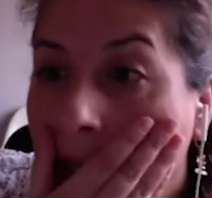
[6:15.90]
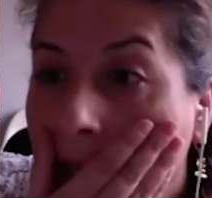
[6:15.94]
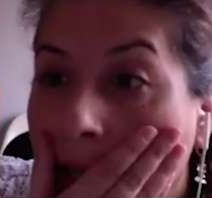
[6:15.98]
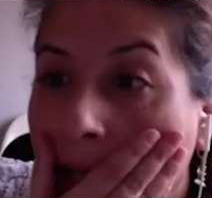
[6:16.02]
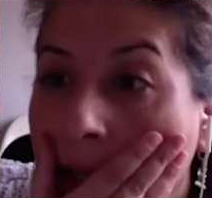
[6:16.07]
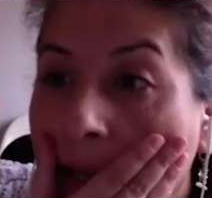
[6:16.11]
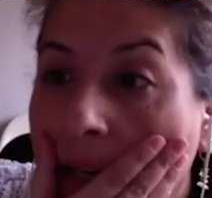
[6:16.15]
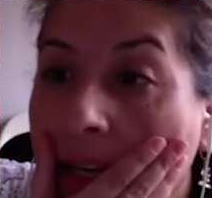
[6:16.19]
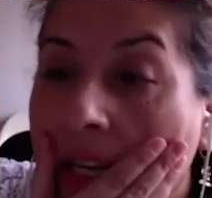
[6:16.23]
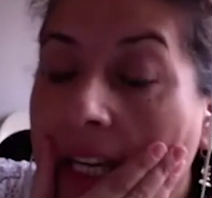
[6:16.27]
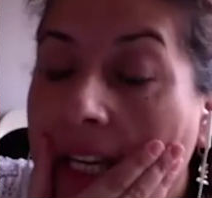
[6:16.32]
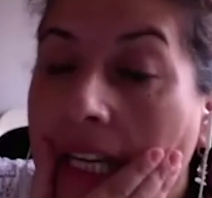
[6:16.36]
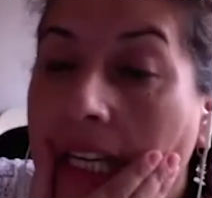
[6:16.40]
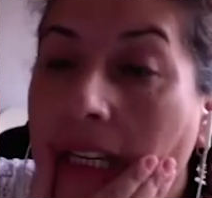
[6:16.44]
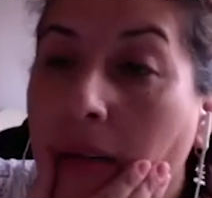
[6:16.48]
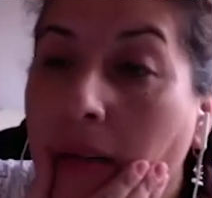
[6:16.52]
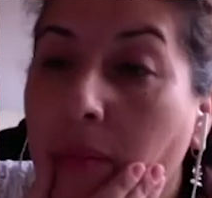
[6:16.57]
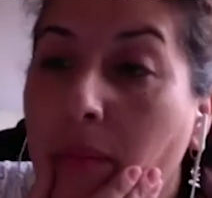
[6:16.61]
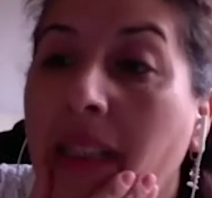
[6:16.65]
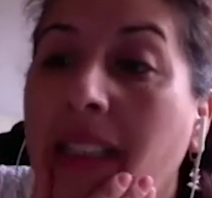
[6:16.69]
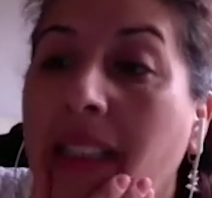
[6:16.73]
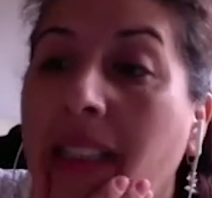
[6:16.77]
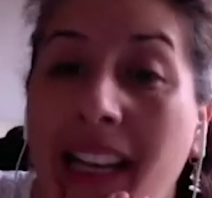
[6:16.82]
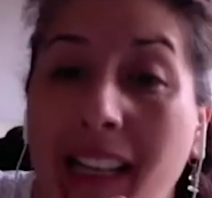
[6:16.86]

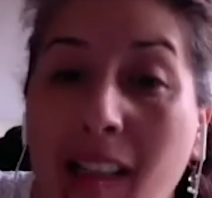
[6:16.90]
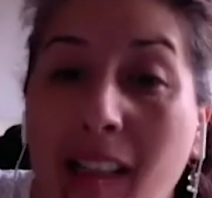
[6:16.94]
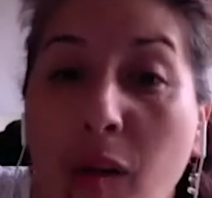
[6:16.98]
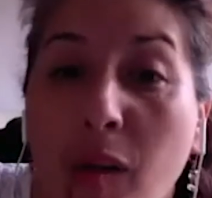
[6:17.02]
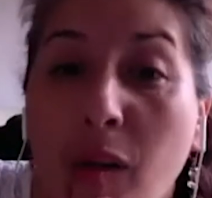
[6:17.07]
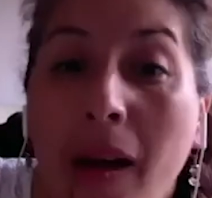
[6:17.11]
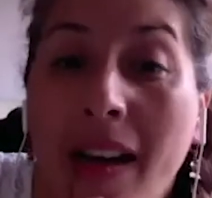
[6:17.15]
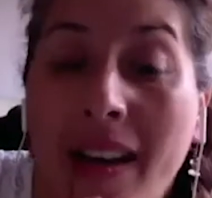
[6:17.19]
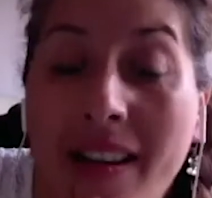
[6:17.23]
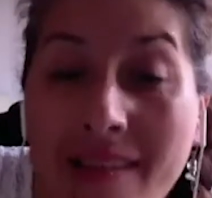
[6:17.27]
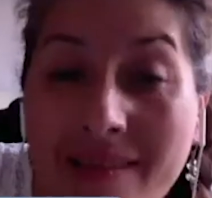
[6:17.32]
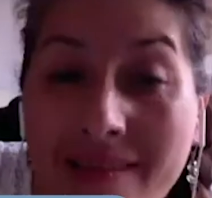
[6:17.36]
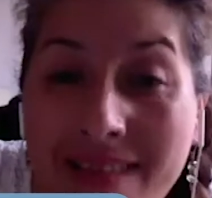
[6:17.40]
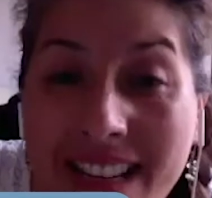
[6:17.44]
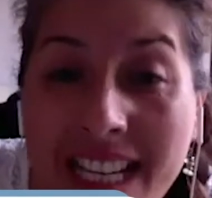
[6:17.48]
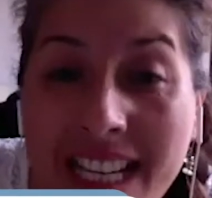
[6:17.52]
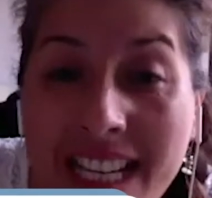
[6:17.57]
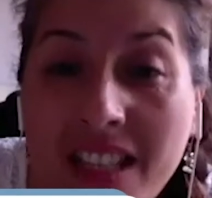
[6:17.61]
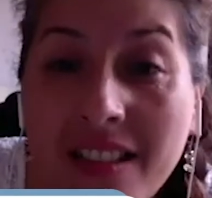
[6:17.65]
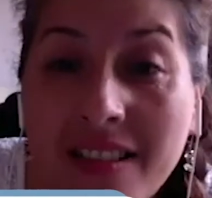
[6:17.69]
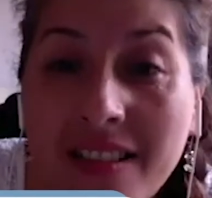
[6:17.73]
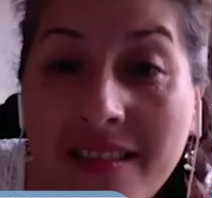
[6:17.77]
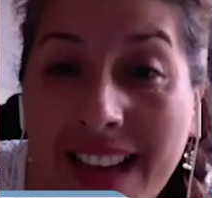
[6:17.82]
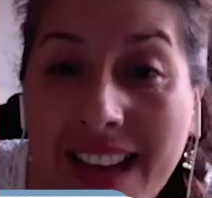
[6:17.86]
but also a
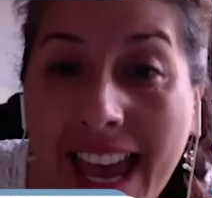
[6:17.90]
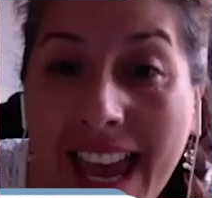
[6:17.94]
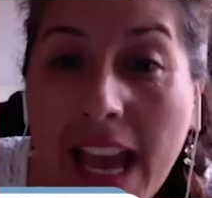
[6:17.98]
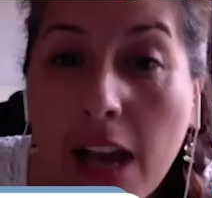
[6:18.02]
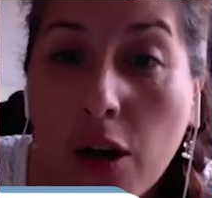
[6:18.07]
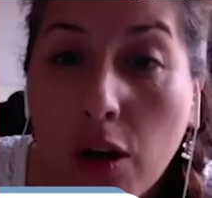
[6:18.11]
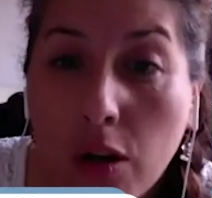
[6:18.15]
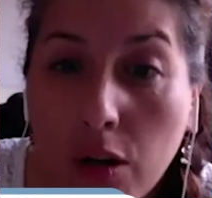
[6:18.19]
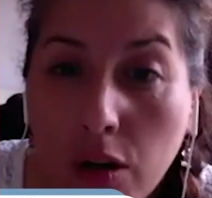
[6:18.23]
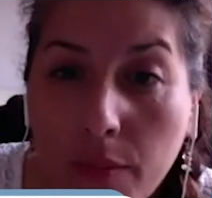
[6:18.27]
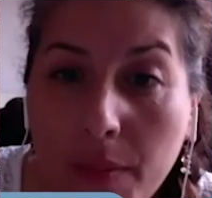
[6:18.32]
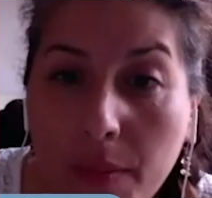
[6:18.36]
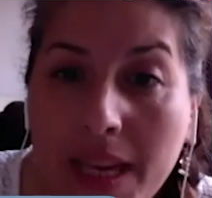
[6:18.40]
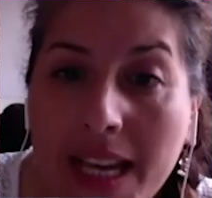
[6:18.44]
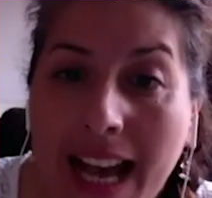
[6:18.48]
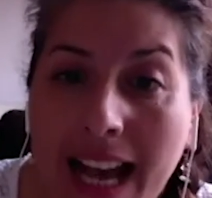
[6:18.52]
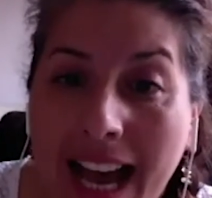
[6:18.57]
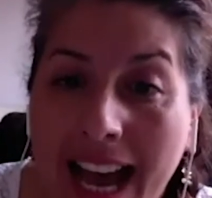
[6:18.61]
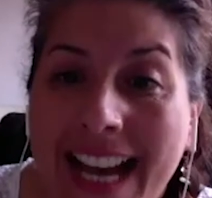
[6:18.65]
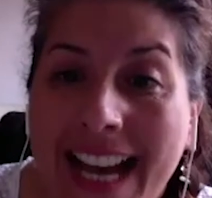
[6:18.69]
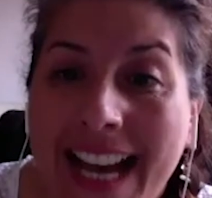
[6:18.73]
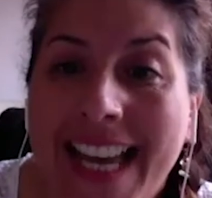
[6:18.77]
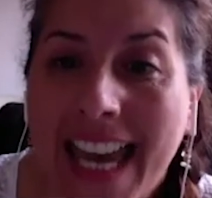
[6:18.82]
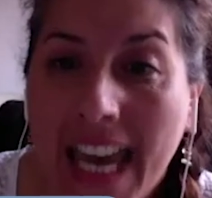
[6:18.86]
greater economic
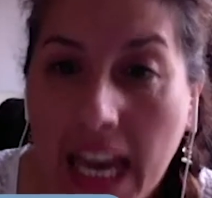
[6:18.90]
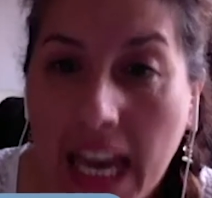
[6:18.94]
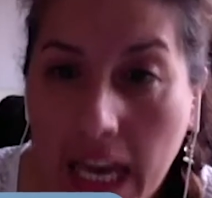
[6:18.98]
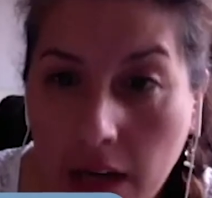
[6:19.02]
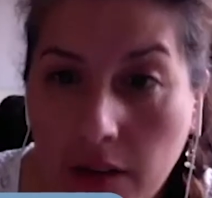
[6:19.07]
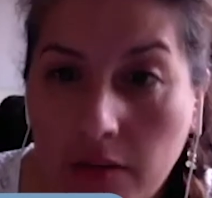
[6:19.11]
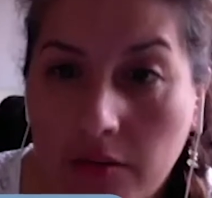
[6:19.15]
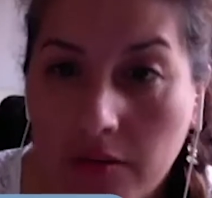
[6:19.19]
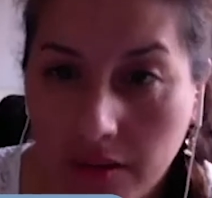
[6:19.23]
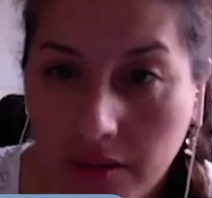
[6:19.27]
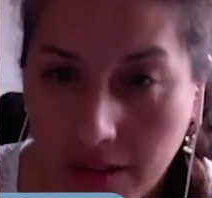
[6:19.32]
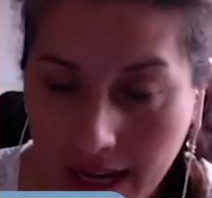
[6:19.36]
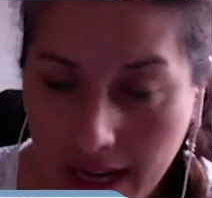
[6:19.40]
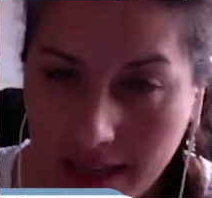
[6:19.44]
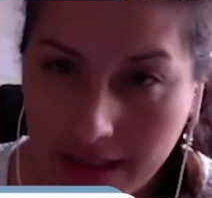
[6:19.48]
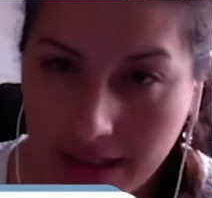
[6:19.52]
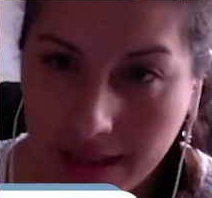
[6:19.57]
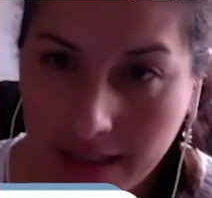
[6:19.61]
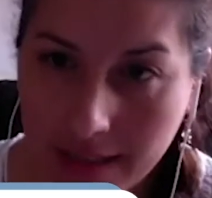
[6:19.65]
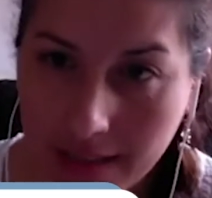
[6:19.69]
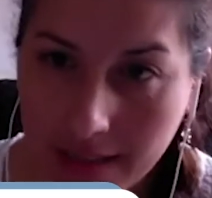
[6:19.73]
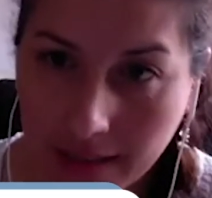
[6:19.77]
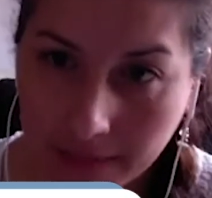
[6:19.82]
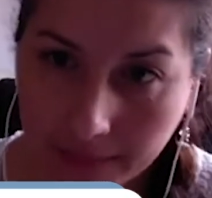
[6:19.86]
and care
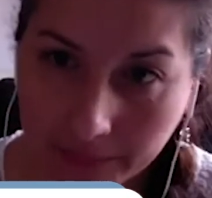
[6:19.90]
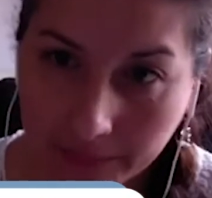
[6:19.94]
crisis.